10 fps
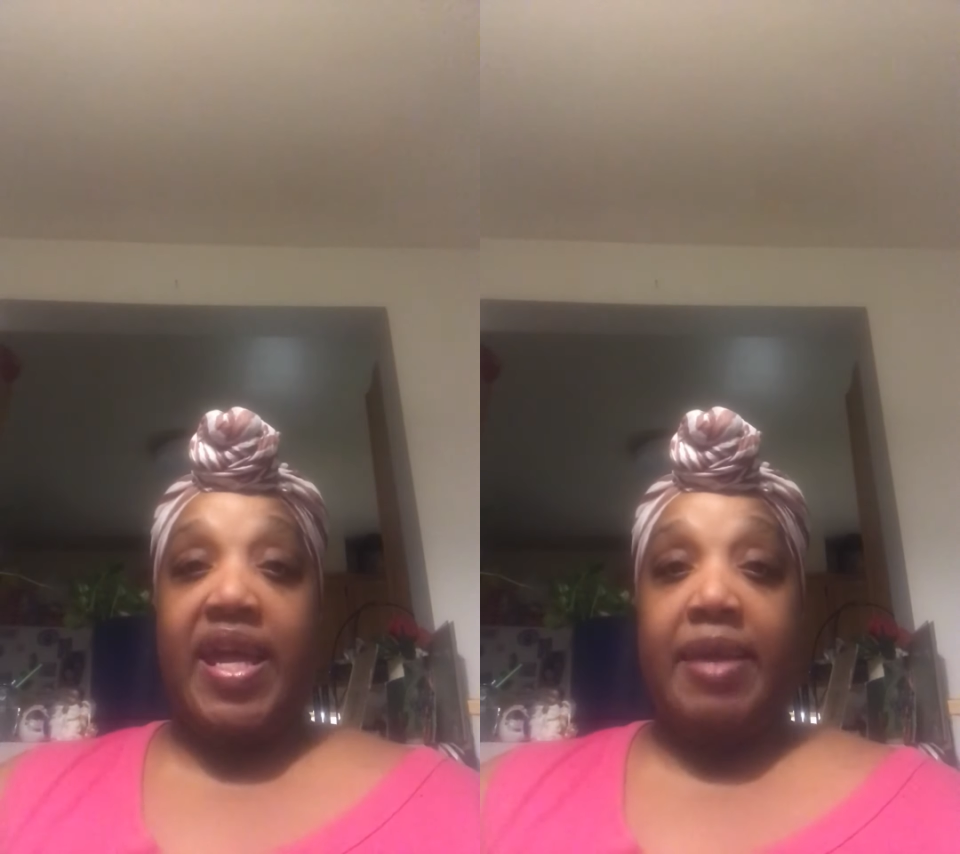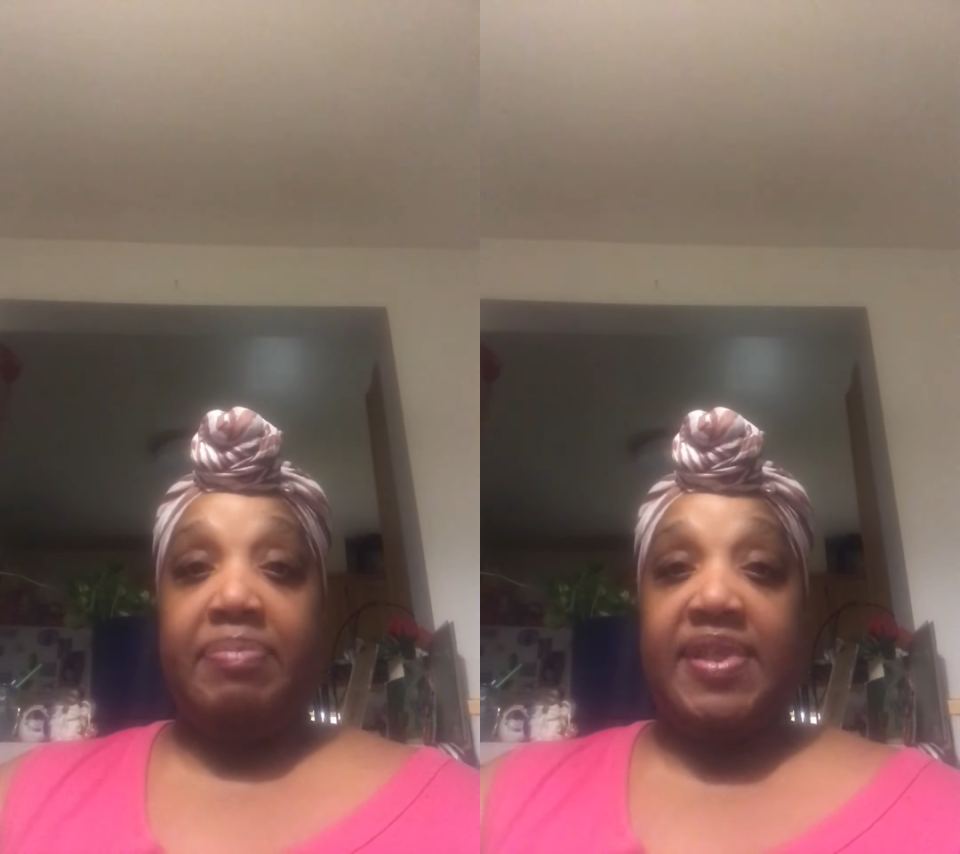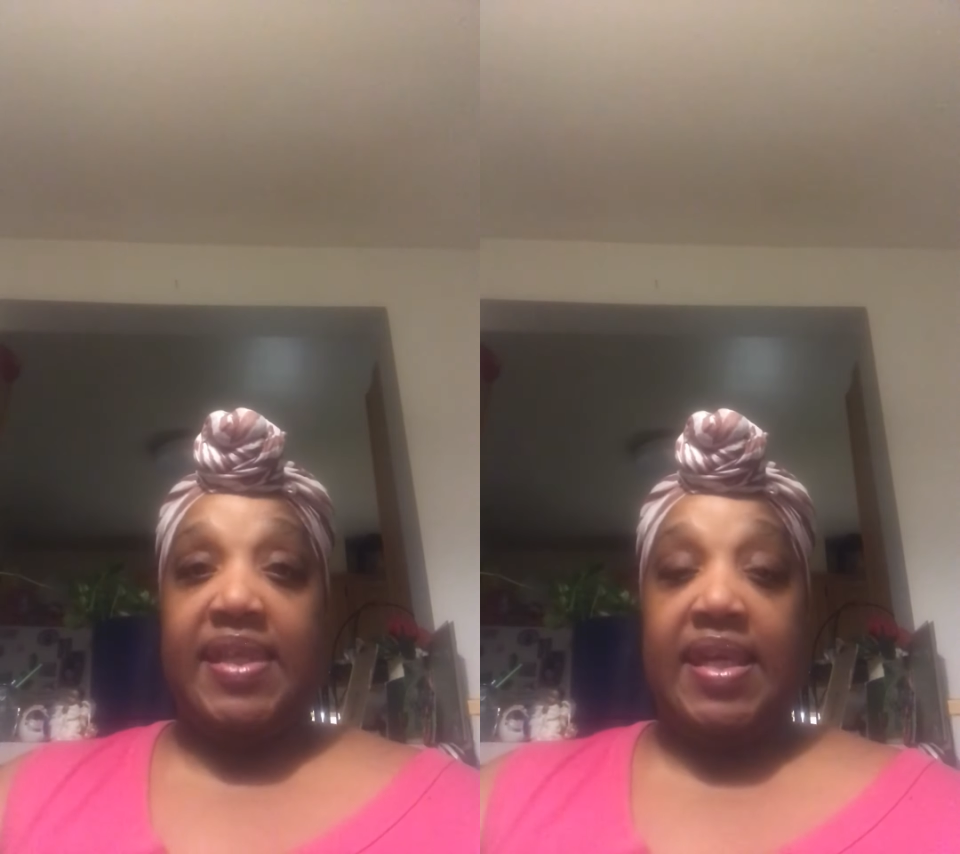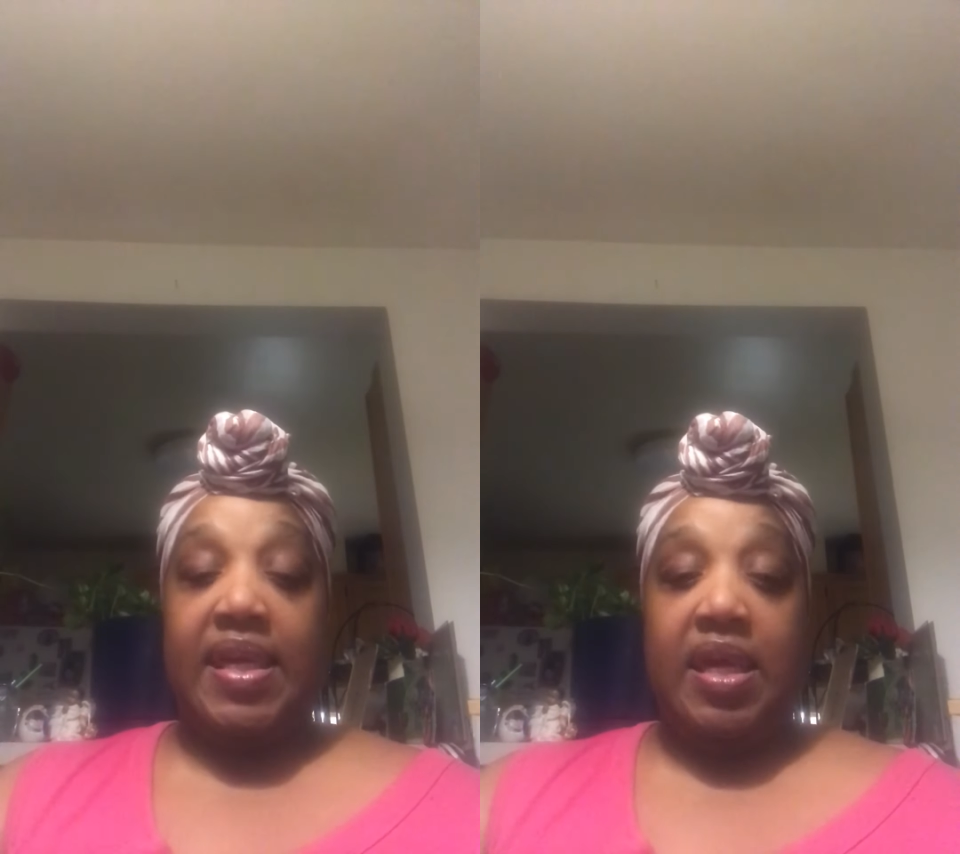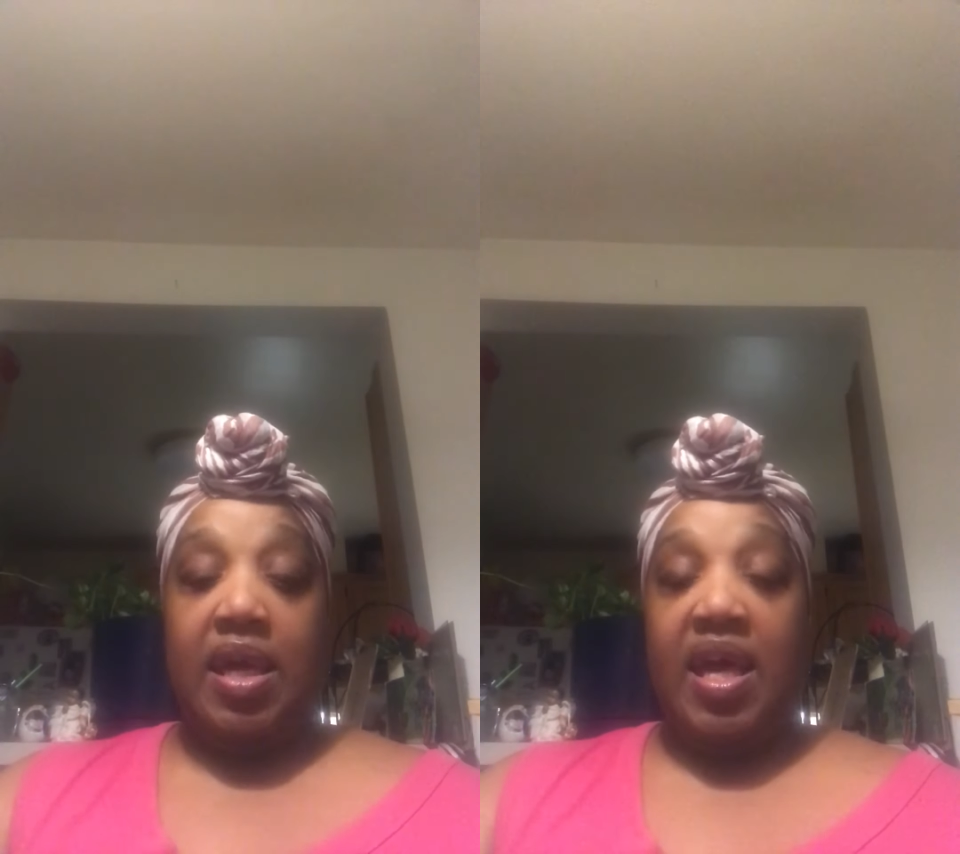
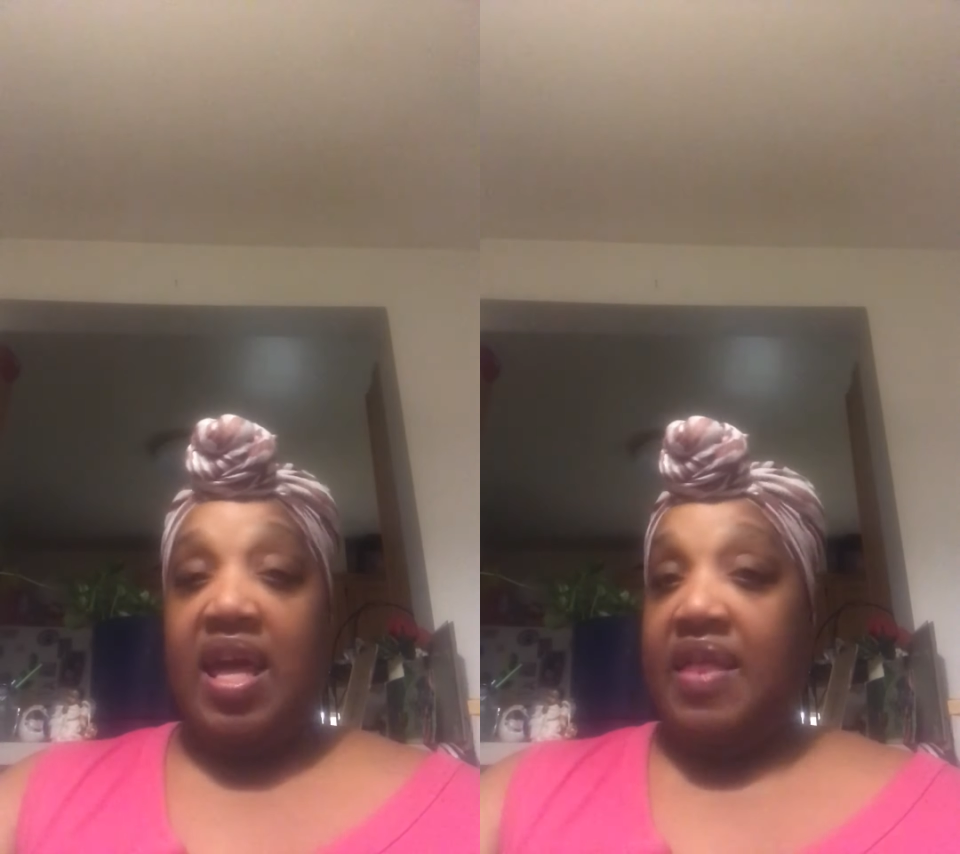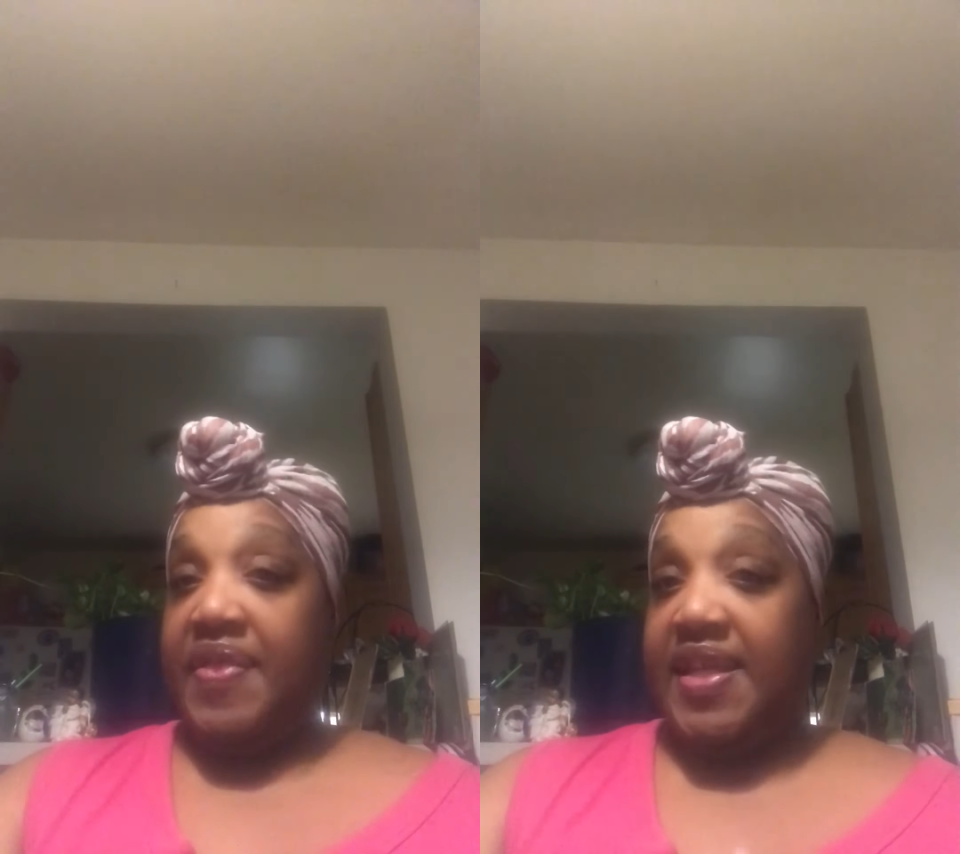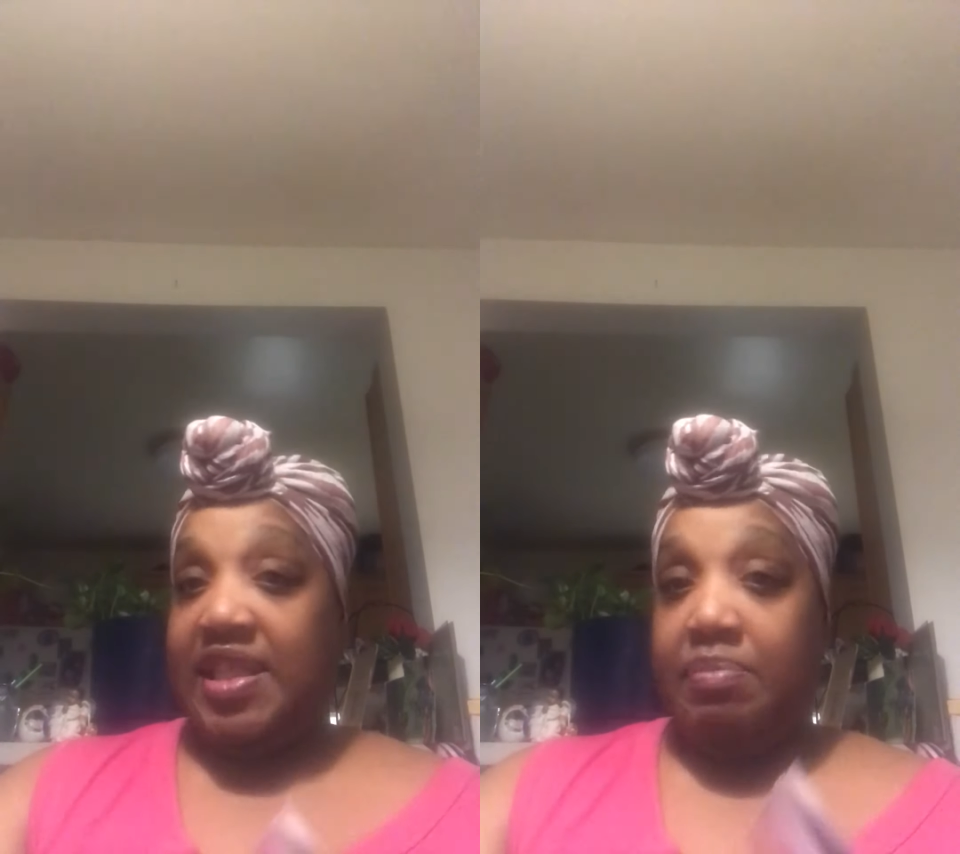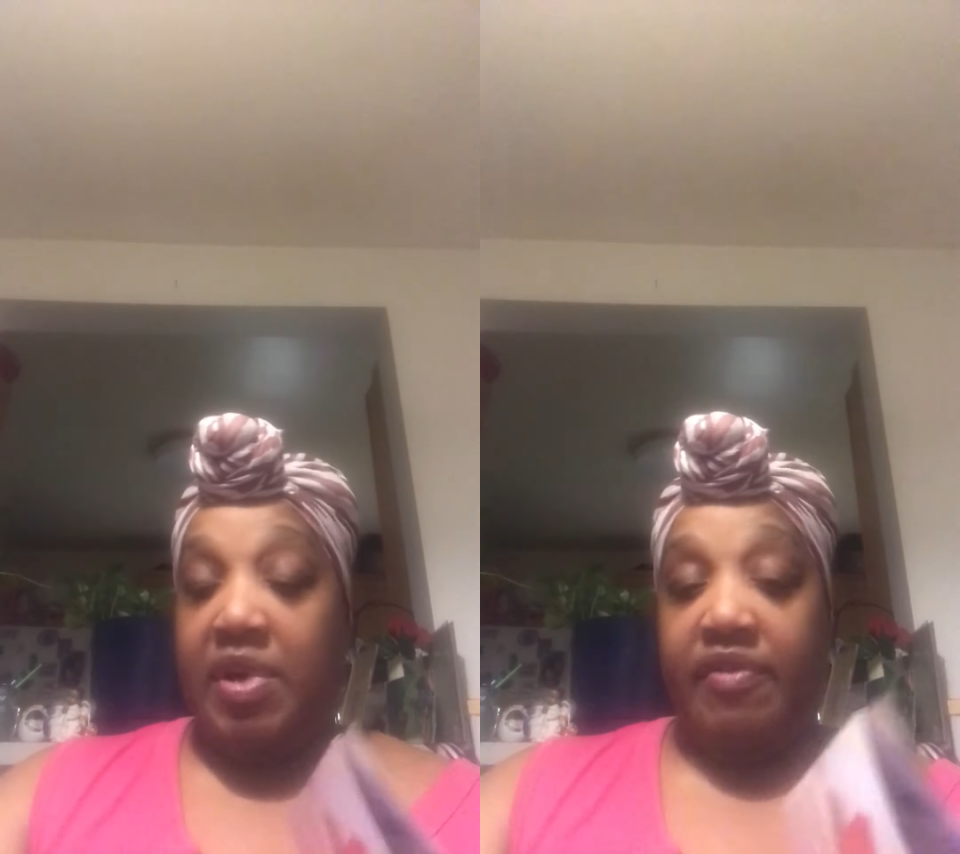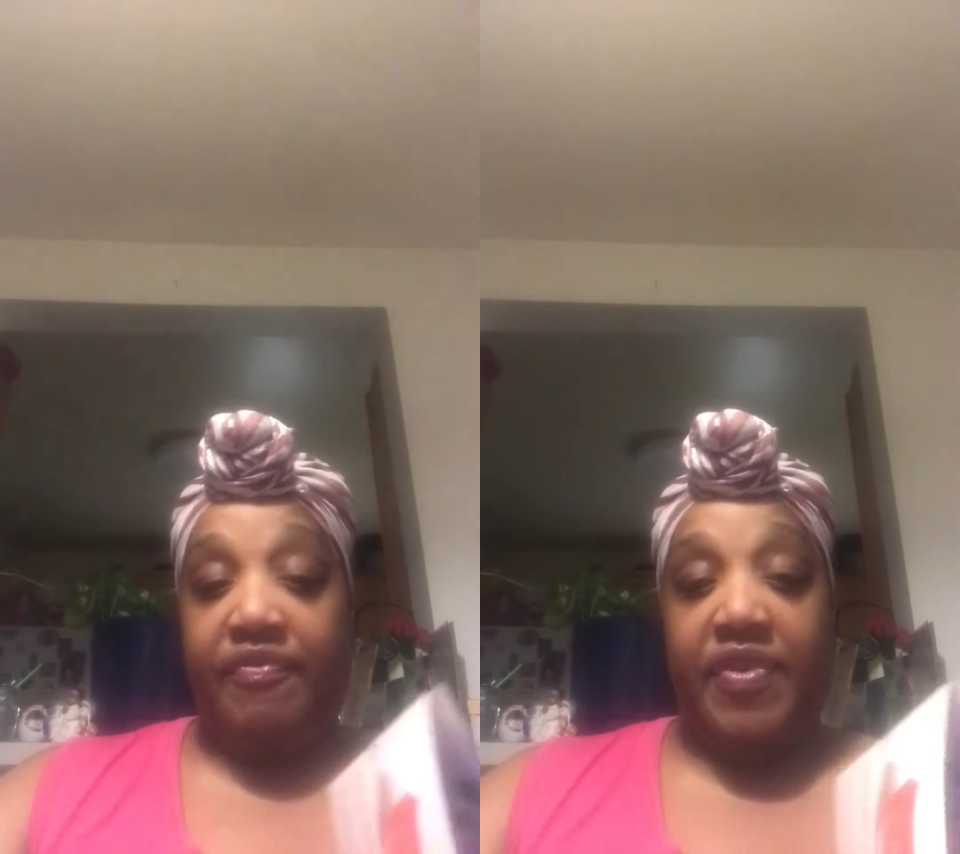Ipsy this
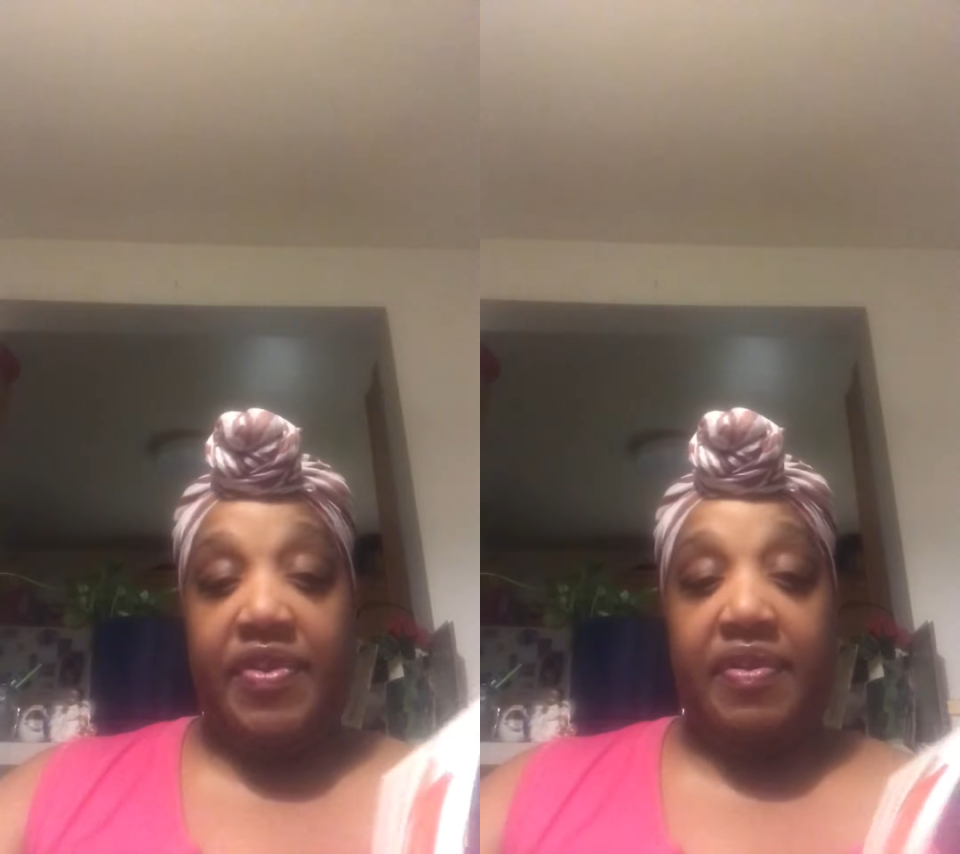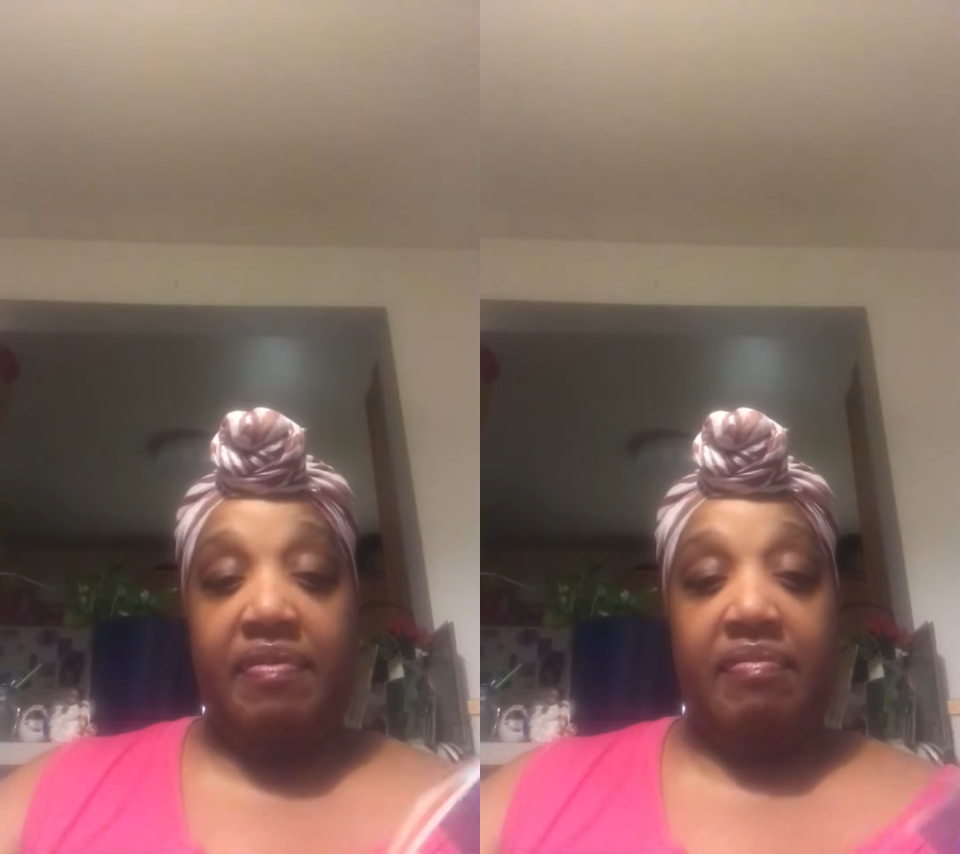month for